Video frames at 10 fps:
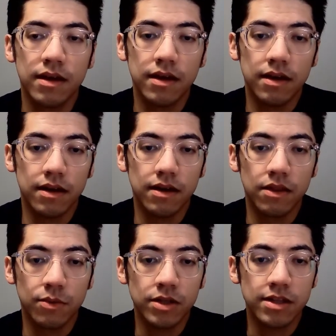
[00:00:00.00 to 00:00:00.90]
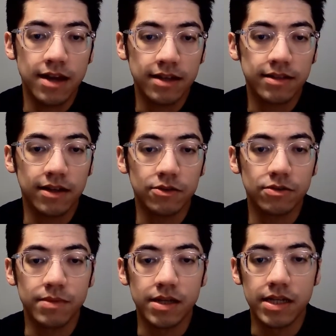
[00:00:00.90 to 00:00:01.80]
The word didaskalos
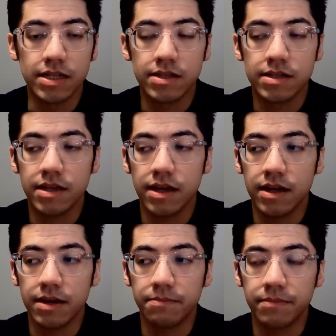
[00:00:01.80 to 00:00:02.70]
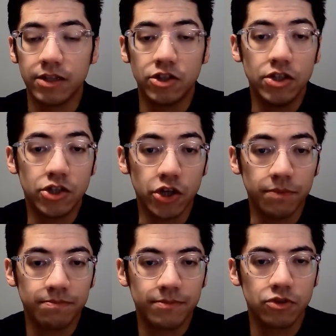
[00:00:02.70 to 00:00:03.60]
means a teacher,
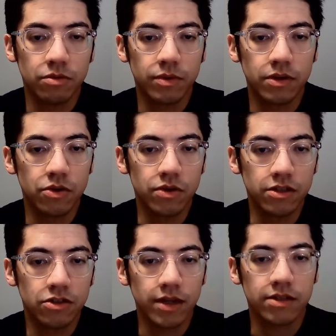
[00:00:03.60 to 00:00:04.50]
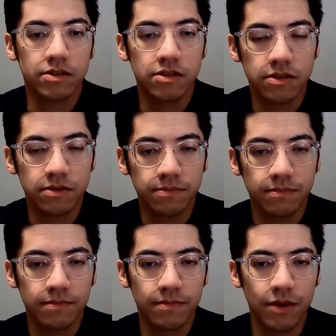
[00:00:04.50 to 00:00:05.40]
someone who instructs
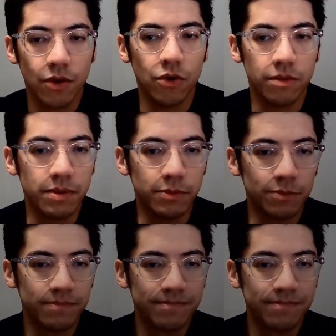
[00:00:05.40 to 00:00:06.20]
other people.